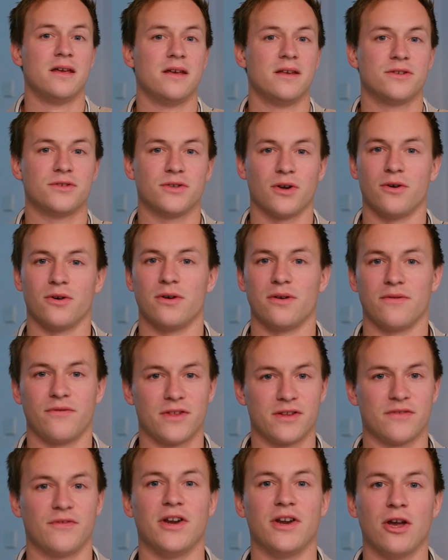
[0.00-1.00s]
So if
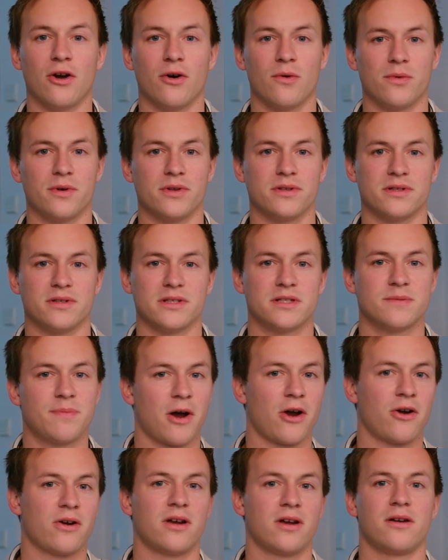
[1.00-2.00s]
this video was
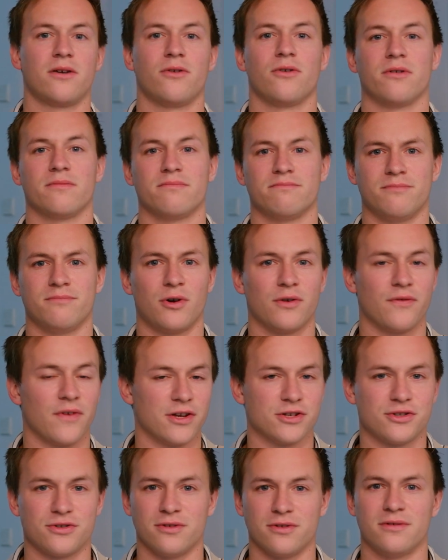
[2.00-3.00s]
inspiring or
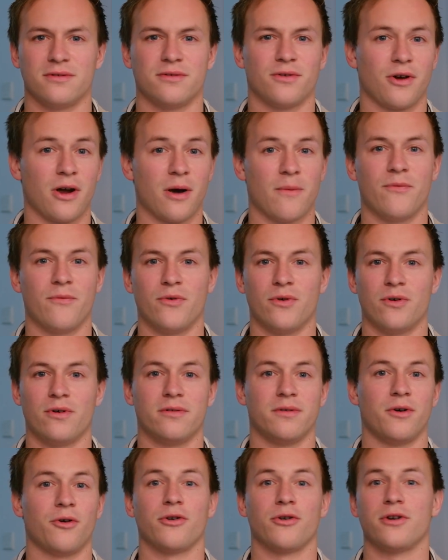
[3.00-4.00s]
motivational or
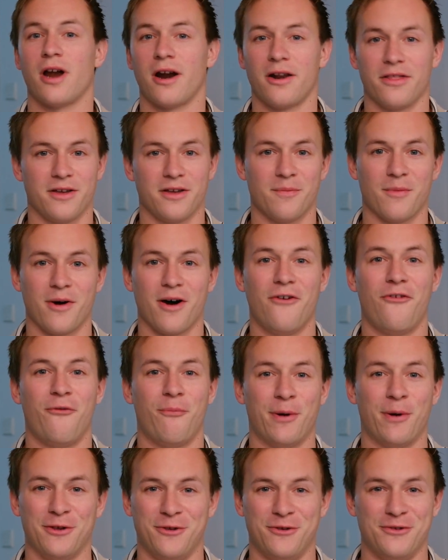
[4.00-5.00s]
helpful or none of the above,
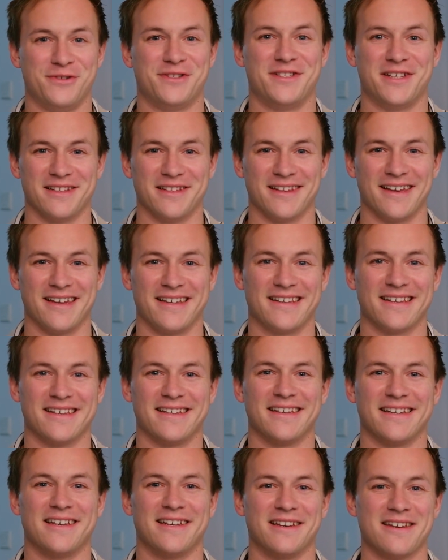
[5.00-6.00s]
but you still liked
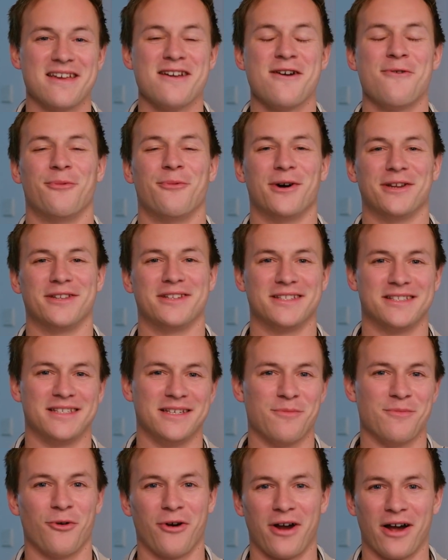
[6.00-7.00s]
it and want to see
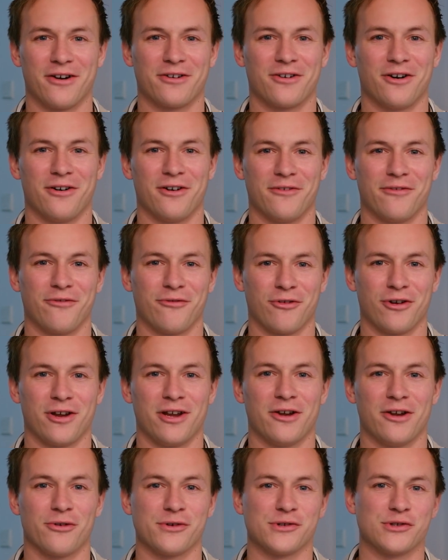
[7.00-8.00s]
more alcohol-free
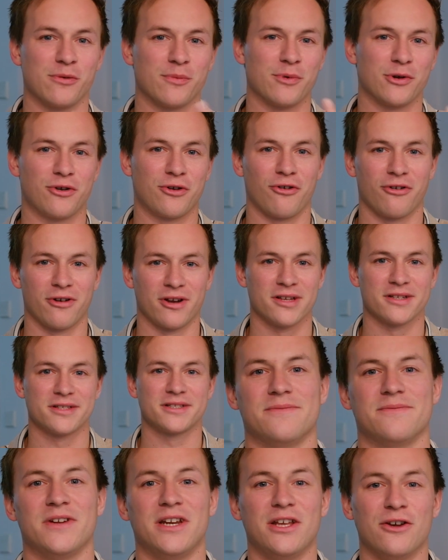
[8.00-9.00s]
or sober curious
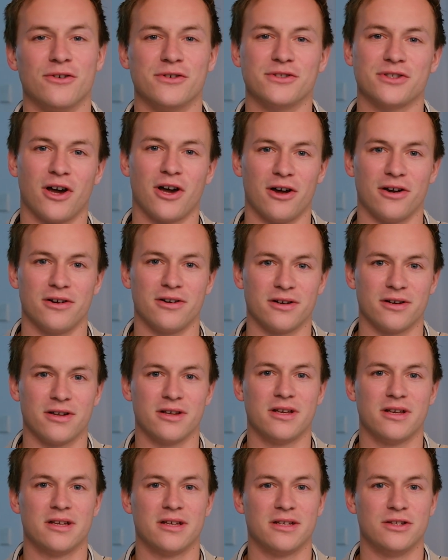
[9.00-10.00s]
videos on
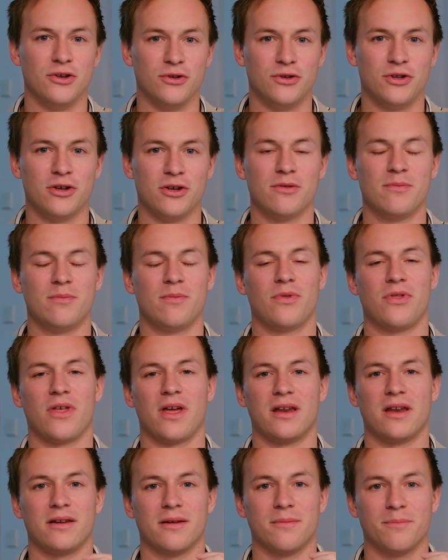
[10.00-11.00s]
YouTube,
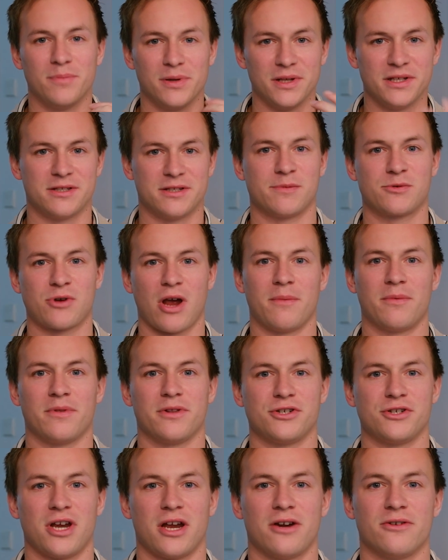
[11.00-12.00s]
then please subscribe to the
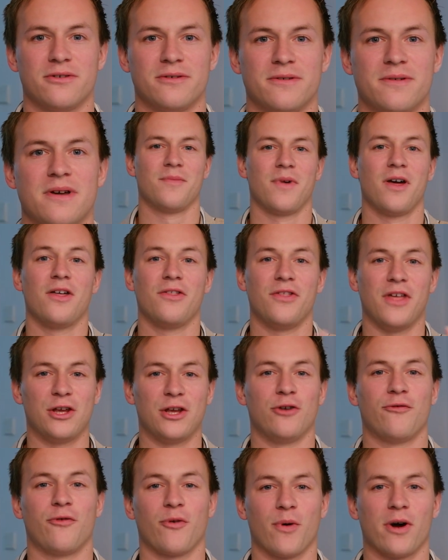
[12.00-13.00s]
channel. Thank you
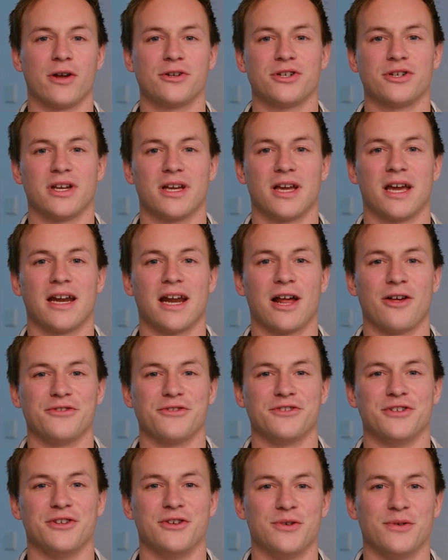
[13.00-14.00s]
for watching, and I'll
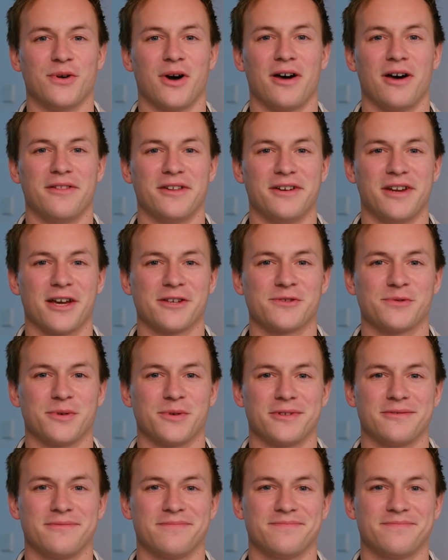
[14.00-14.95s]
see you on the next one.